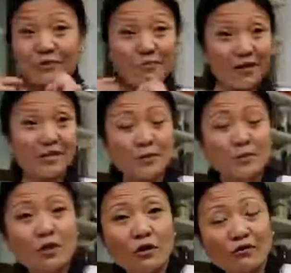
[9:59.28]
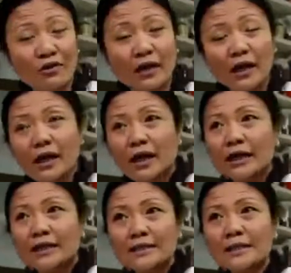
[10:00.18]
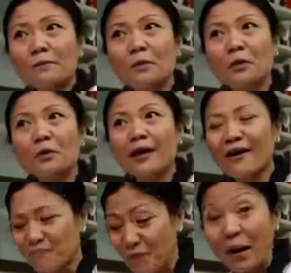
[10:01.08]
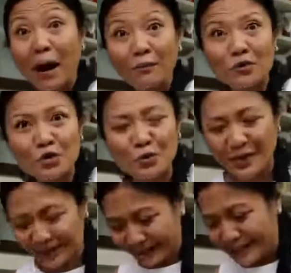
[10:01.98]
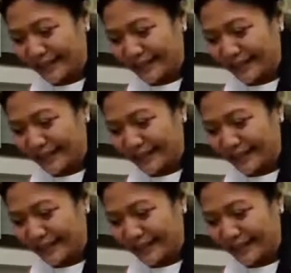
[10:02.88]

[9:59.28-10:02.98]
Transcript: reminds me of in Singapore we have, my mom used to make this,